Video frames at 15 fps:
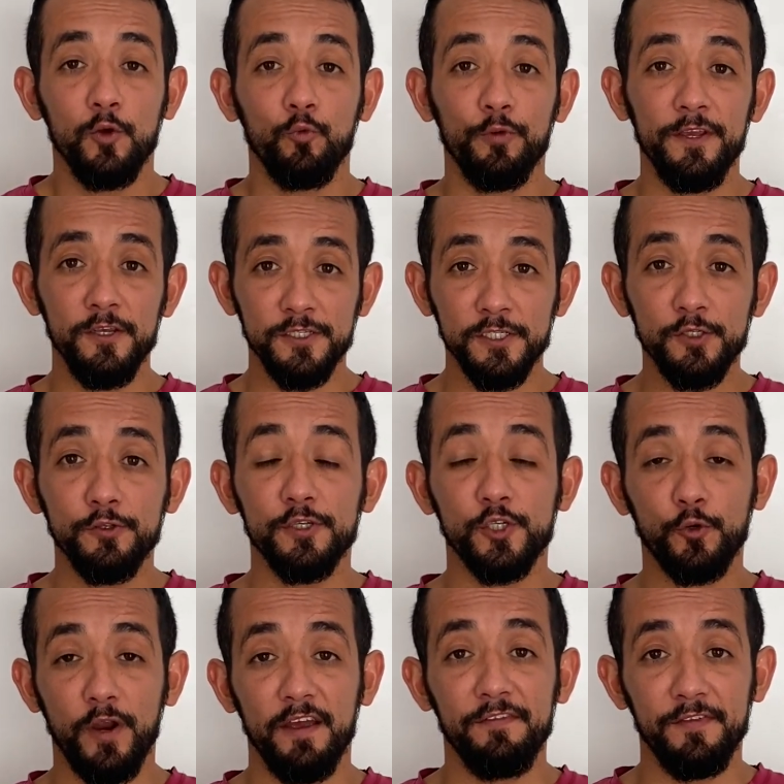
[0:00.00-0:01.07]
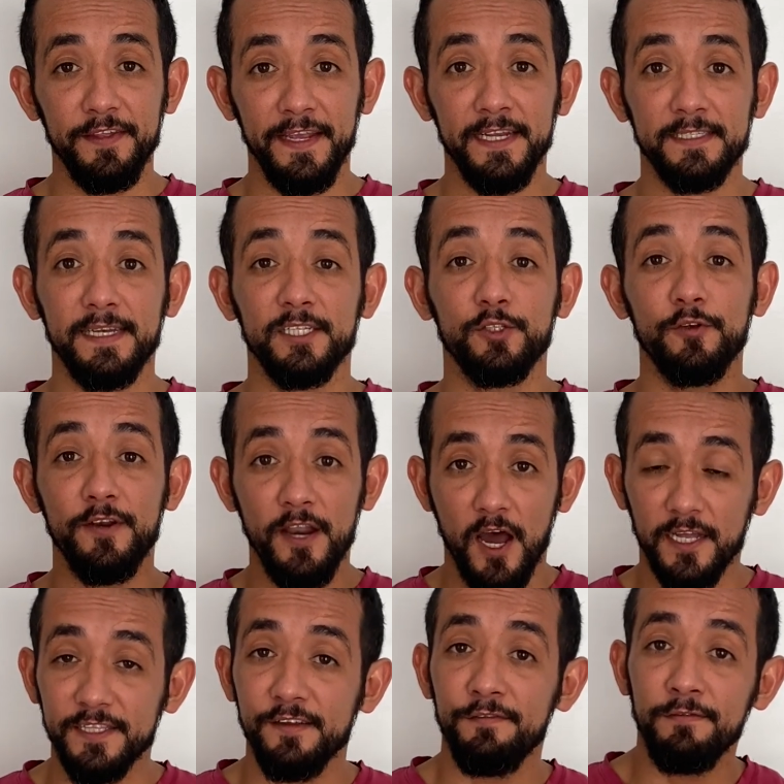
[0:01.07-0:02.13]
we use it to describe things that do
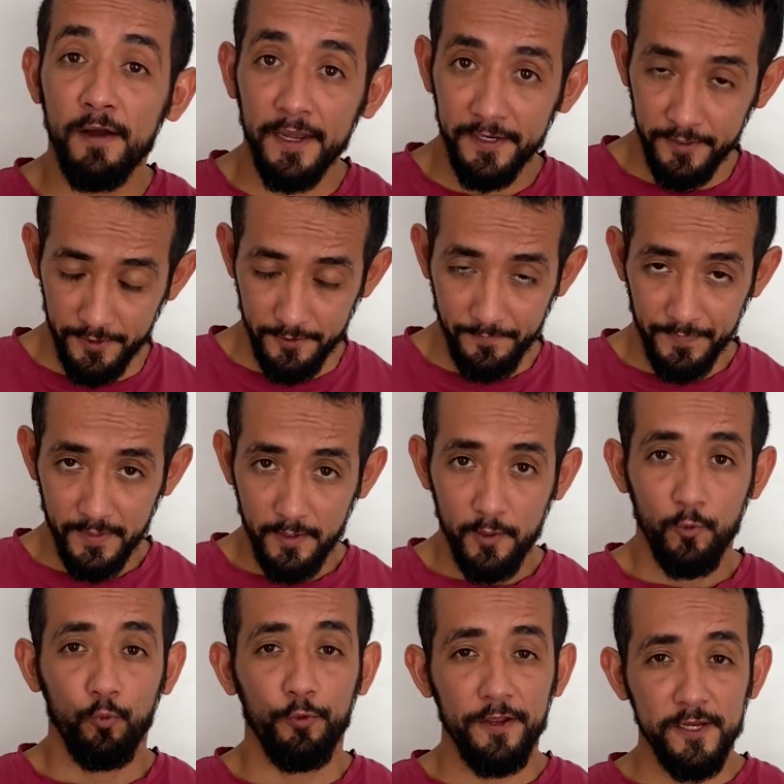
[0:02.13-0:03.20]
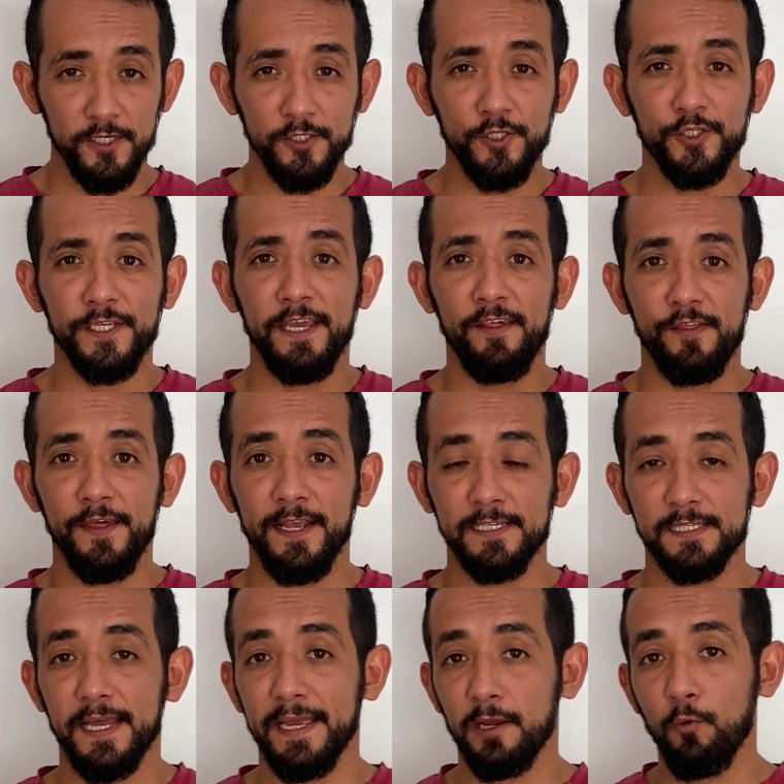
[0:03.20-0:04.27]
not define you. We use it to say things
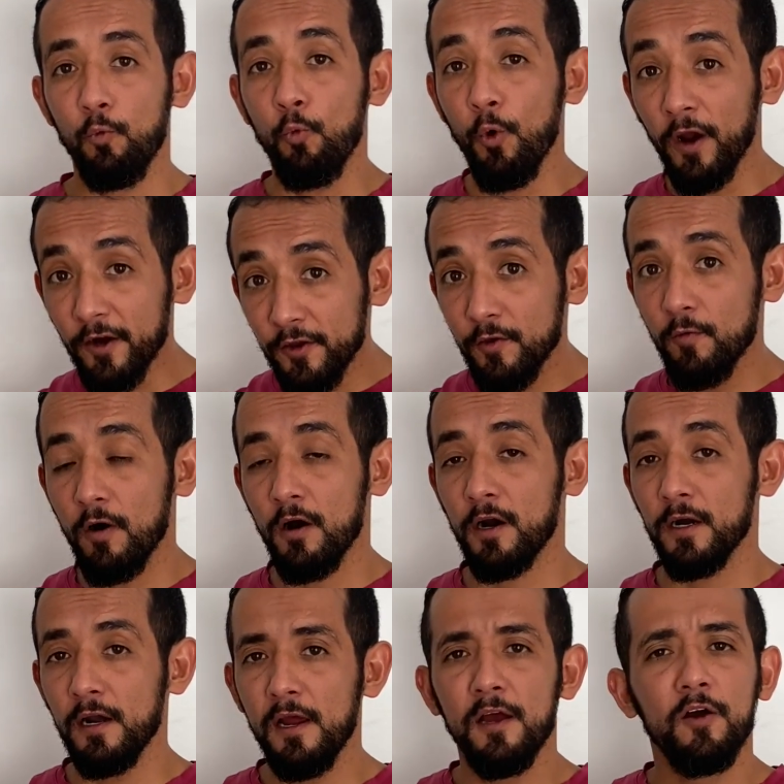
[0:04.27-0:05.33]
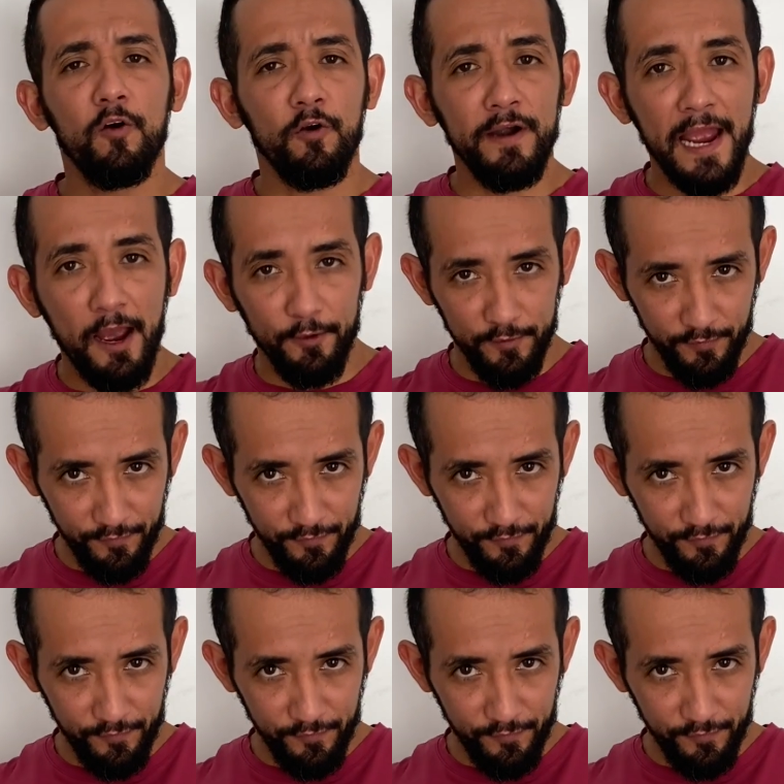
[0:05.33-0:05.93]
like where you are or how you